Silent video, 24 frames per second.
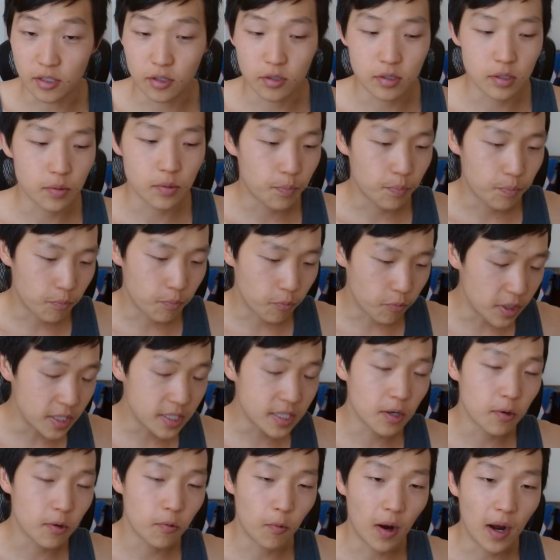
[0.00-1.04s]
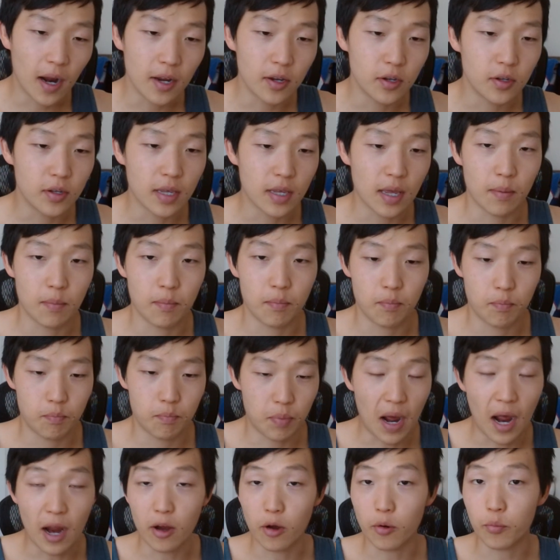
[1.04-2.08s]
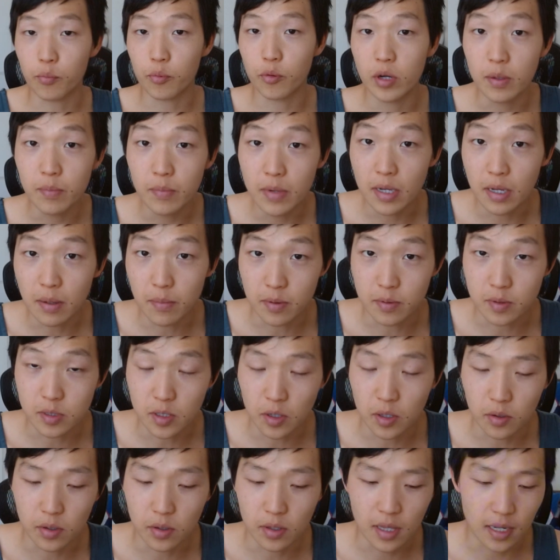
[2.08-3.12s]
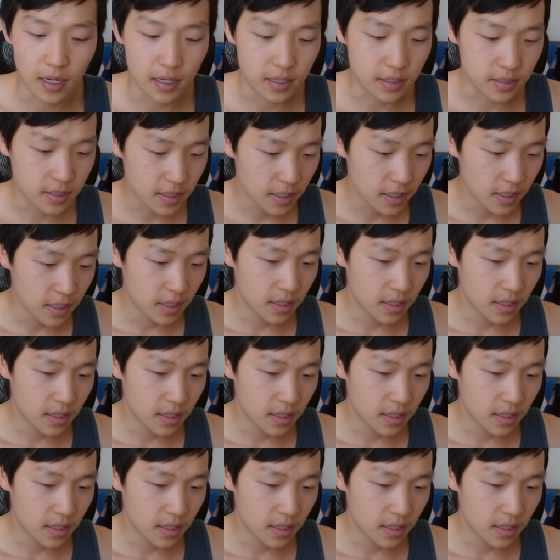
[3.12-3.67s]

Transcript: There's a reason why you get higher premium on certain things.